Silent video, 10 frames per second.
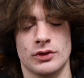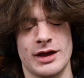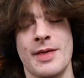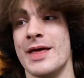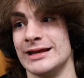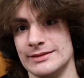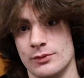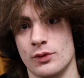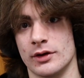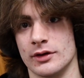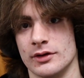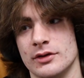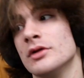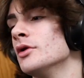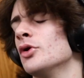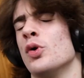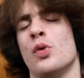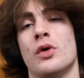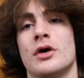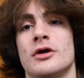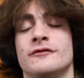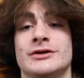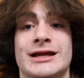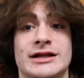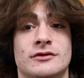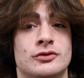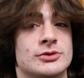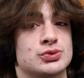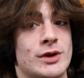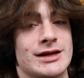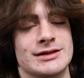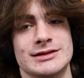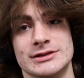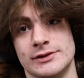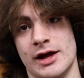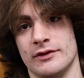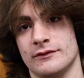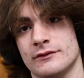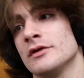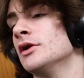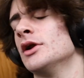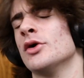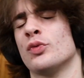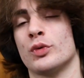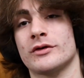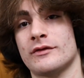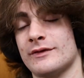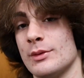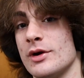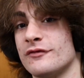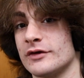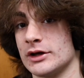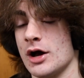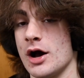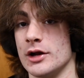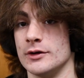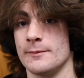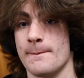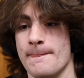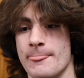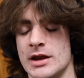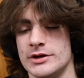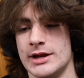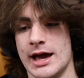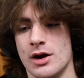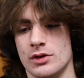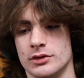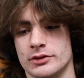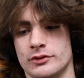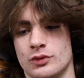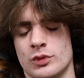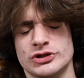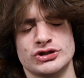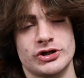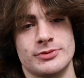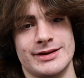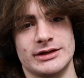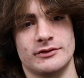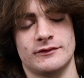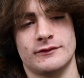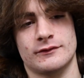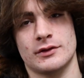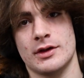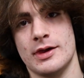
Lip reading: and then eat more. Or if you're gaining too much weight, eat less. Works the same way for a cut. Now, once you know your maintenance,